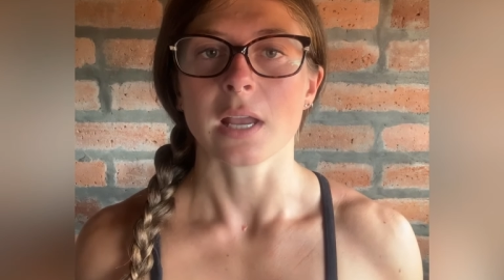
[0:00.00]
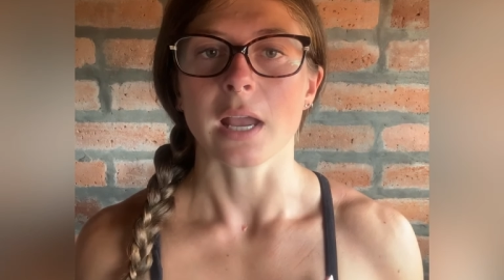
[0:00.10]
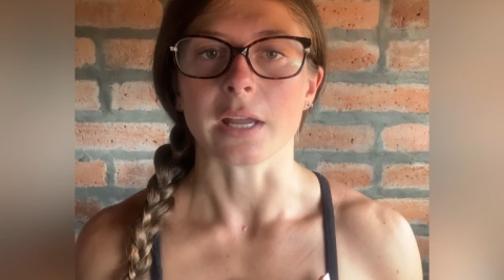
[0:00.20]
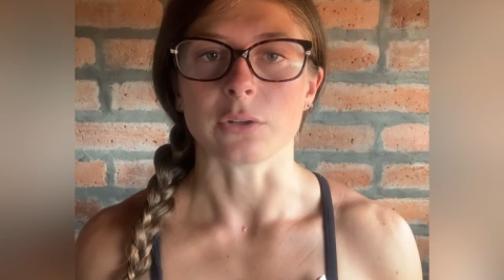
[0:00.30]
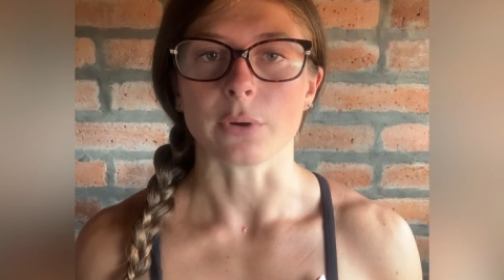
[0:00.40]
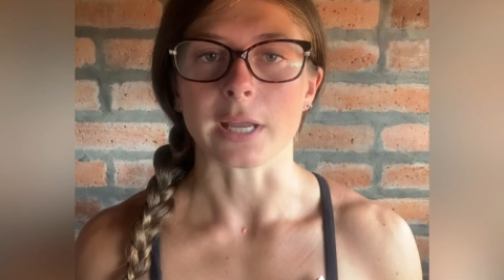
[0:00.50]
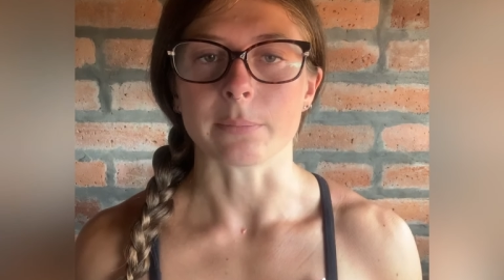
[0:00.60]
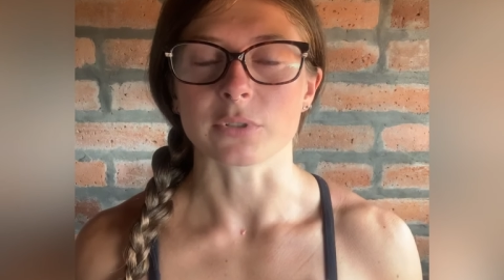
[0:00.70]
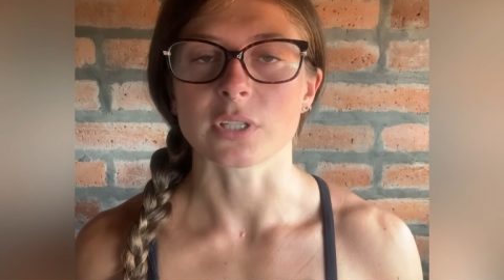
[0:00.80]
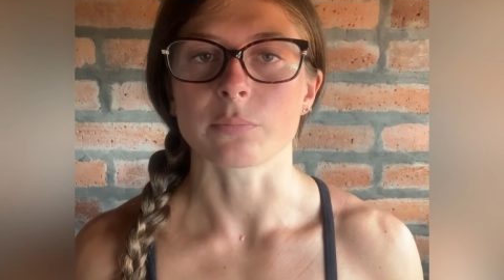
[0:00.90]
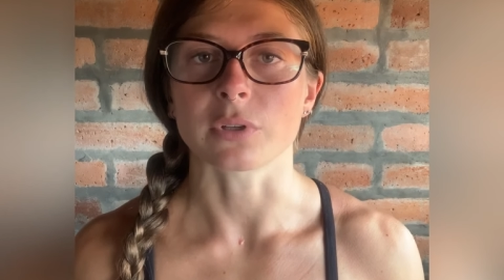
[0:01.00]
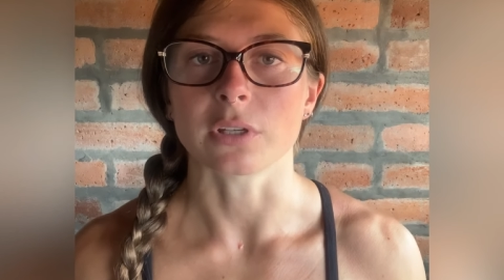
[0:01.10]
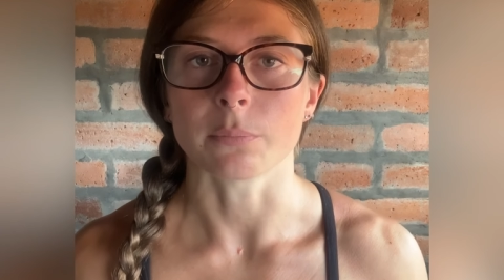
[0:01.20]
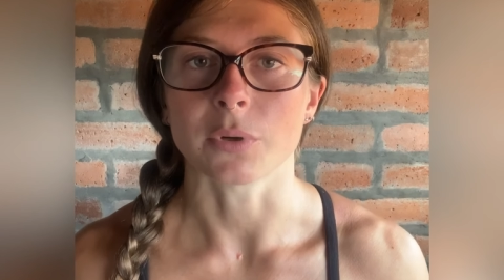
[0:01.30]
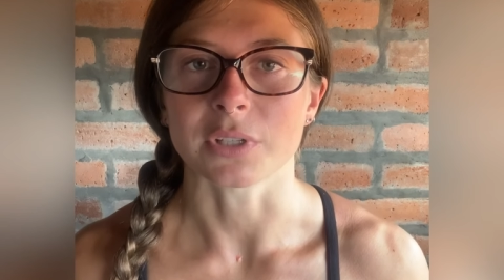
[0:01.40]
and you're able to bring
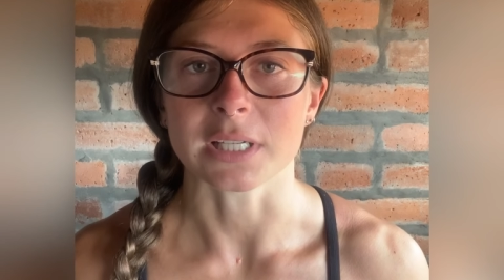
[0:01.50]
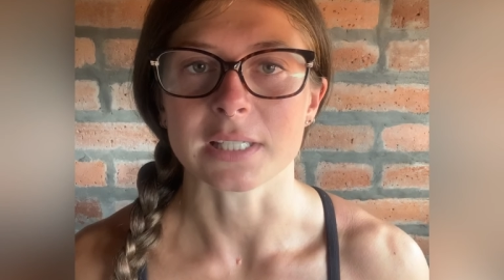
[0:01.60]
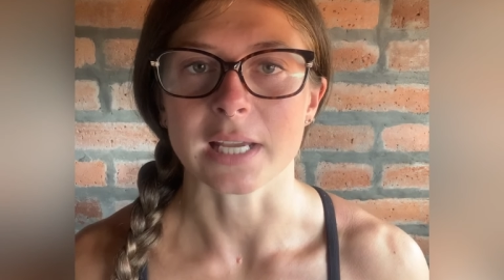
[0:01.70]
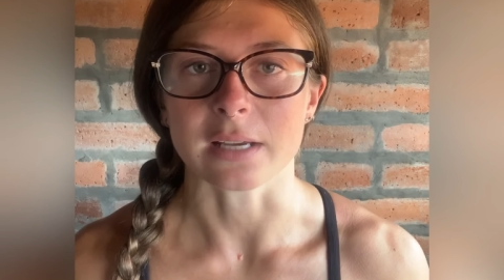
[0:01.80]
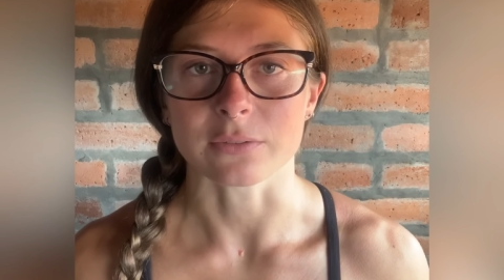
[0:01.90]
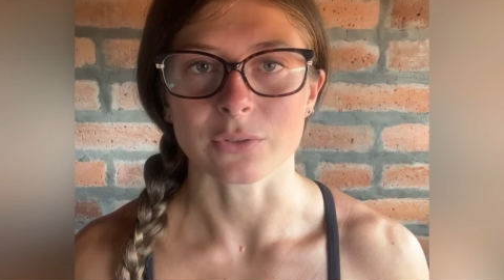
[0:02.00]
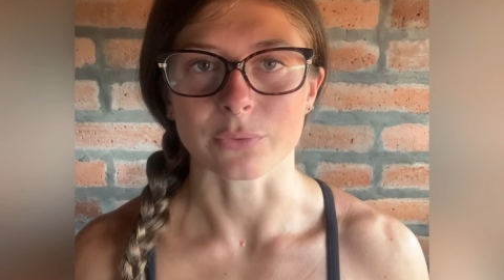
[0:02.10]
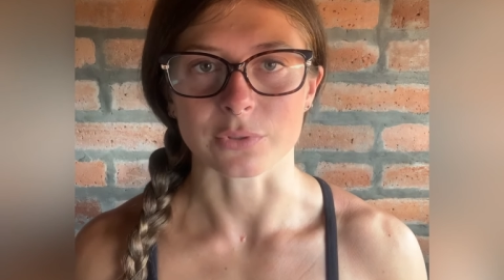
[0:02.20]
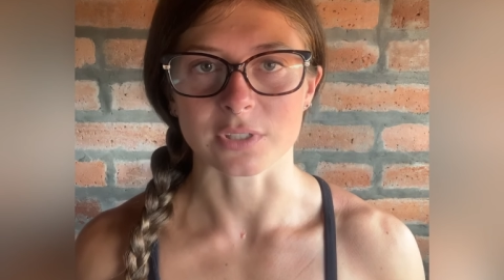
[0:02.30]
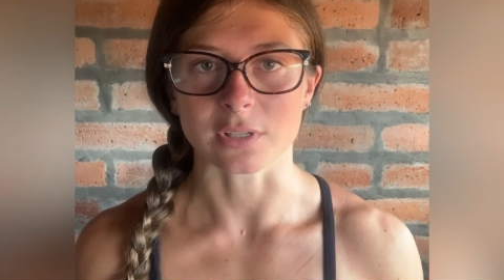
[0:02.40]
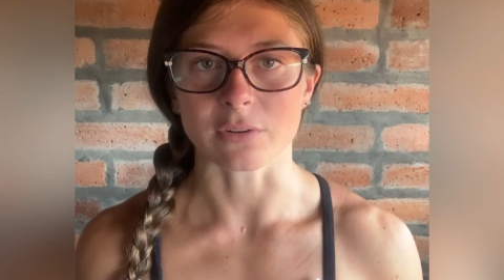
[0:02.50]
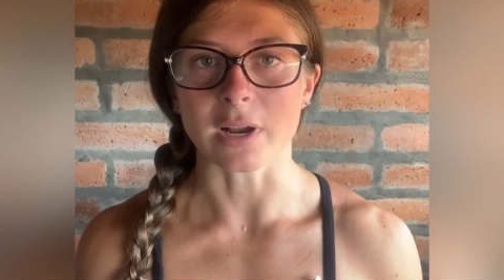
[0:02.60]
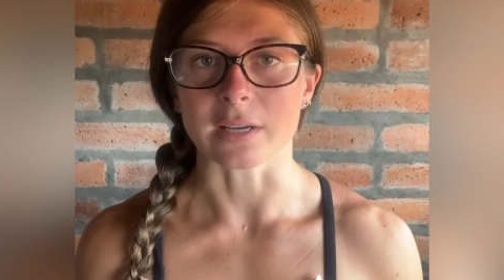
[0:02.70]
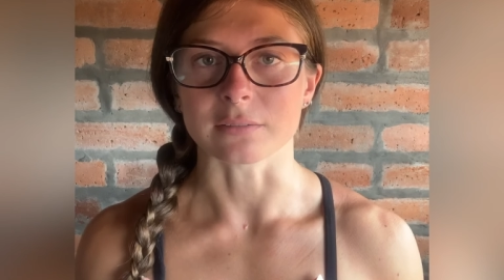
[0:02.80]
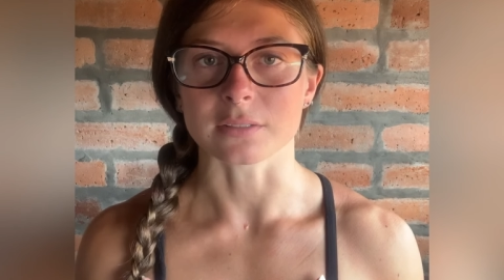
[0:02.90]
your body down towards the
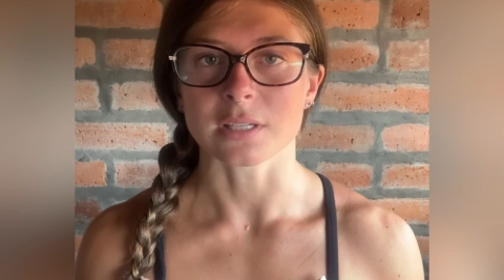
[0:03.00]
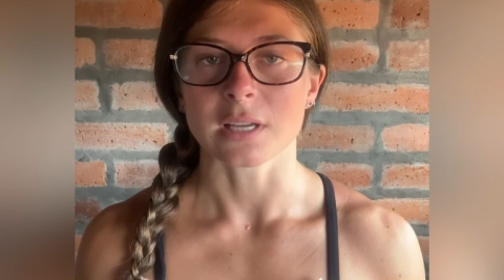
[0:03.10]
ground.